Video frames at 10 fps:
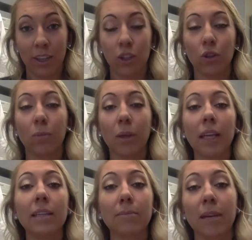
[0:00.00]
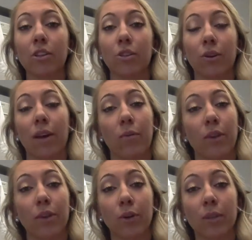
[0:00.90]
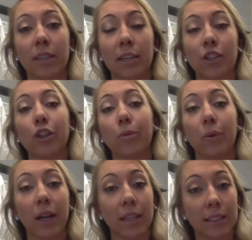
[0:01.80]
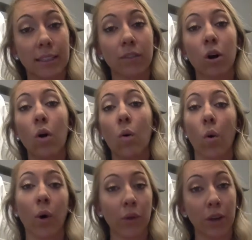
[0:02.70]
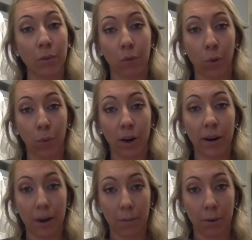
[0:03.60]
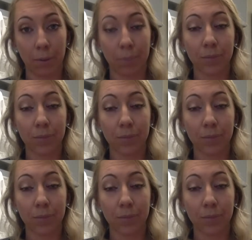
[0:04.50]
So please make sure that with your recession, you're putting 0 or the appropriate number.